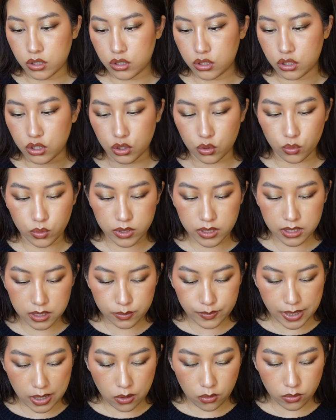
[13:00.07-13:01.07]
do with
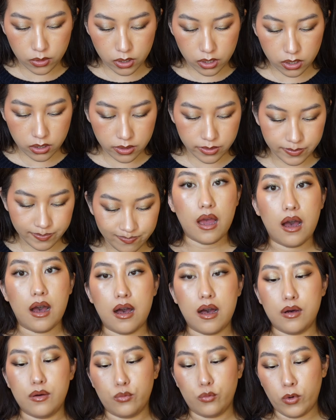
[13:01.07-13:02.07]
this powder.
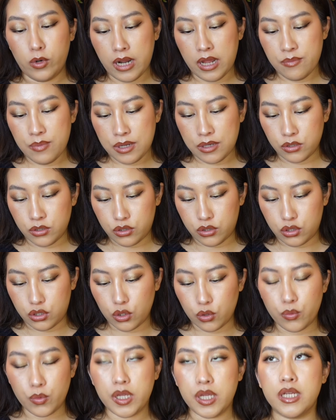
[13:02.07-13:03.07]
What I've been
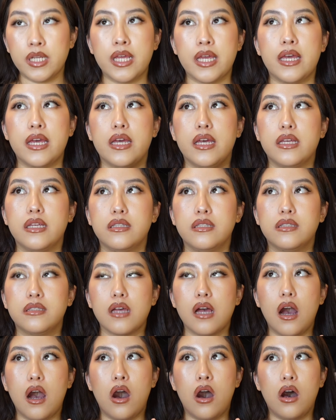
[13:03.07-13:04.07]
doing is
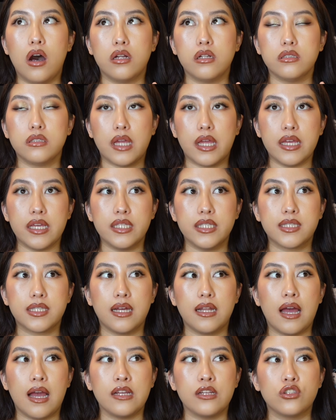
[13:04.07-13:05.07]
on days
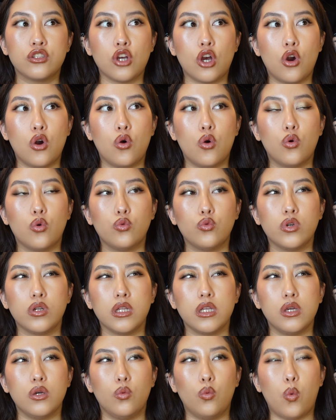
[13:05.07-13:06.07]
that I don't
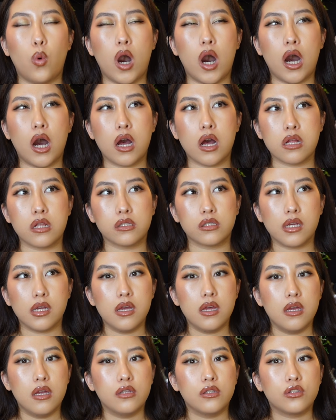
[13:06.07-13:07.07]
really want
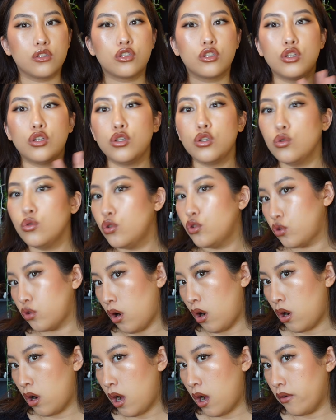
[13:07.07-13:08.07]
too
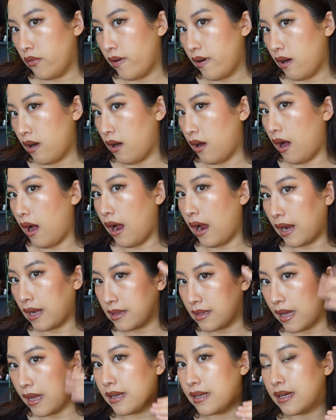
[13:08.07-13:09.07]
strong of a
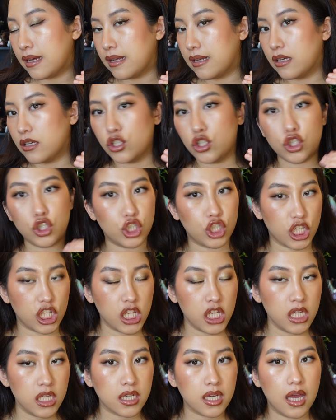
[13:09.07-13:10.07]
highlighted
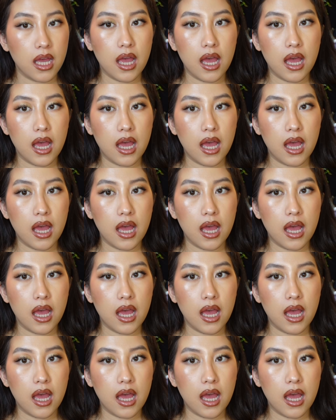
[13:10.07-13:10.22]
cheek,